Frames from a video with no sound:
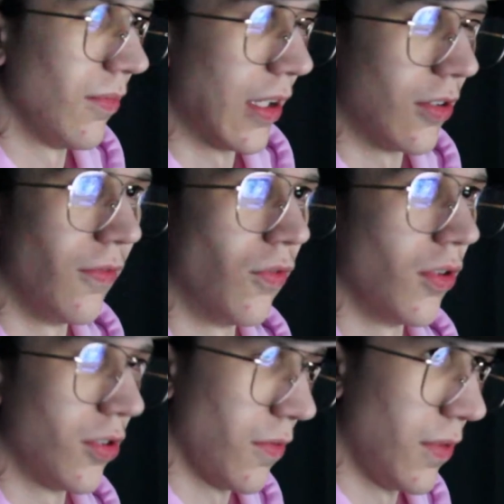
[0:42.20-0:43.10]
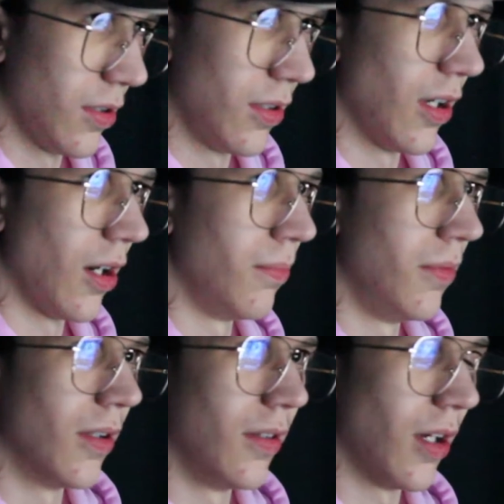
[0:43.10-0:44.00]
like do voiceovers
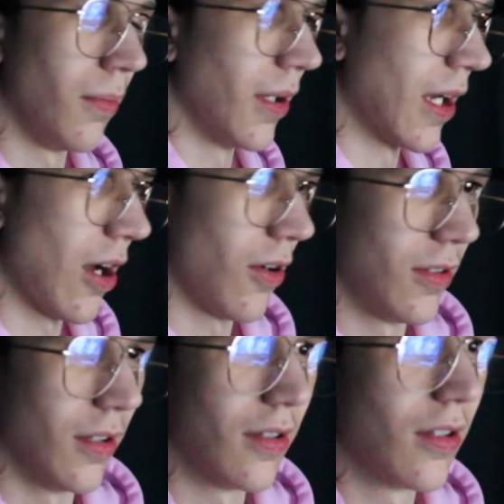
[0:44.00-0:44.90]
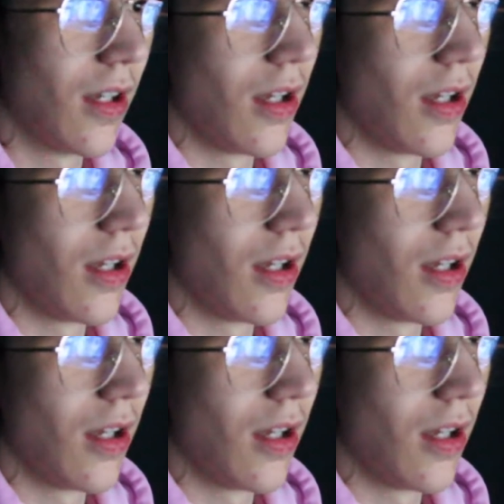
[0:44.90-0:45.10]
dubbed, dub the characters